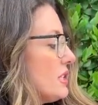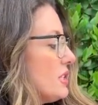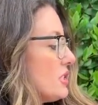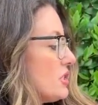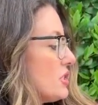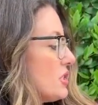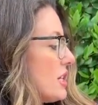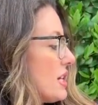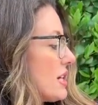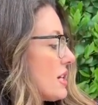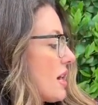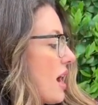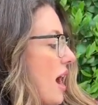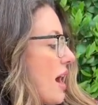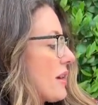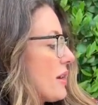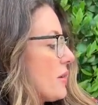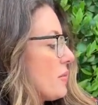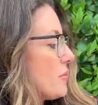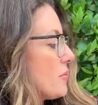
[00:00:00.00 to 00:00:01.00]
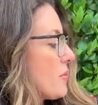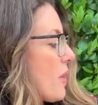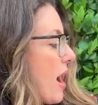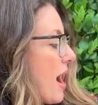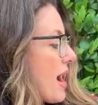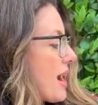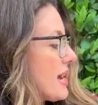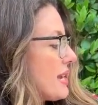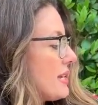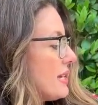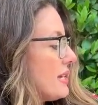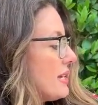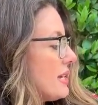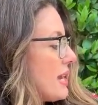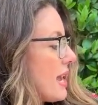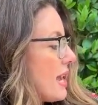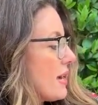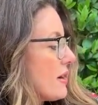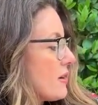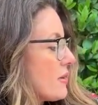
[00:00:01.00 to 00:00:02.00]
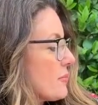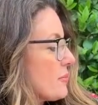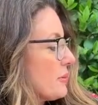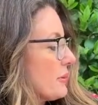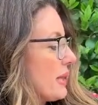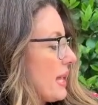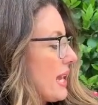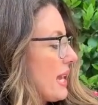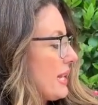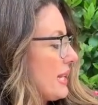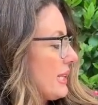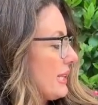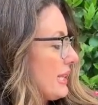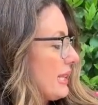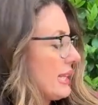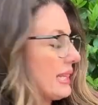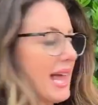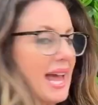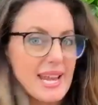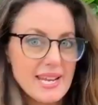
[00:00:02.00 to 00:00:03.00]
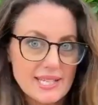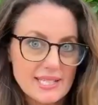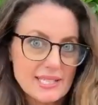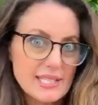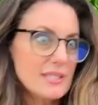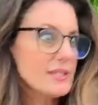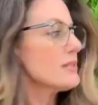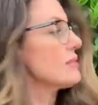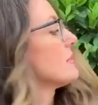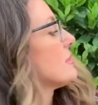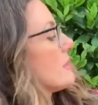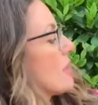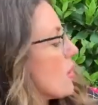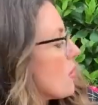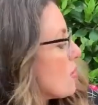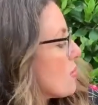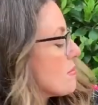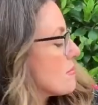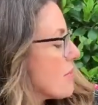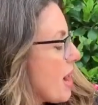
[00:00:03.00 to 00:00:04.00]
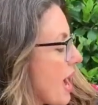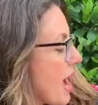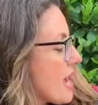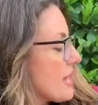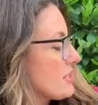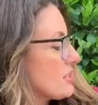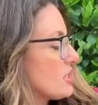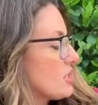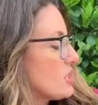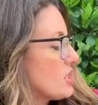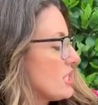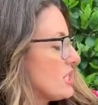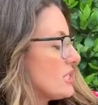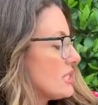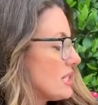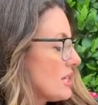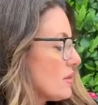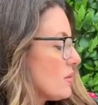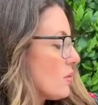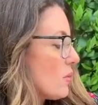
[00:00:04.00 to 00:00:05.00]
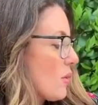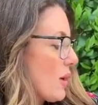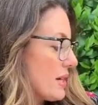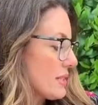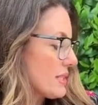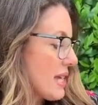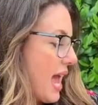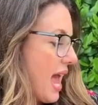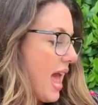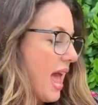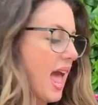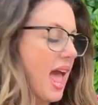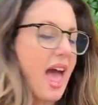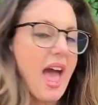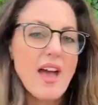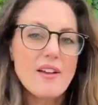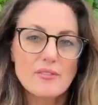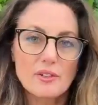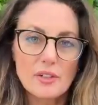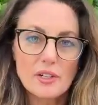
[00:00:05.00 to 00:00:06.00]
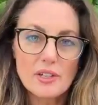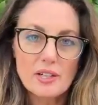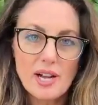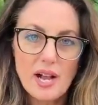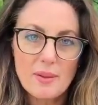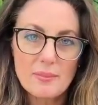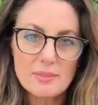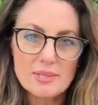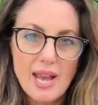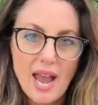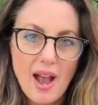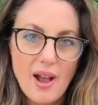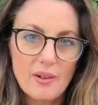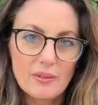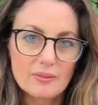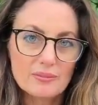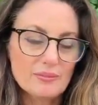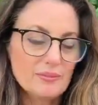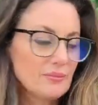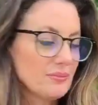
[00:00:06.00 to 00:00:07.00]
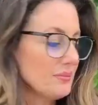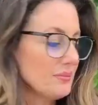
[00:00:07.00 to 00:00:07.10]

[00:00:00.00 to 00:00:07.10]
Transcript: She got a ride in an airplane and liked it so much she didn't want to ever come down.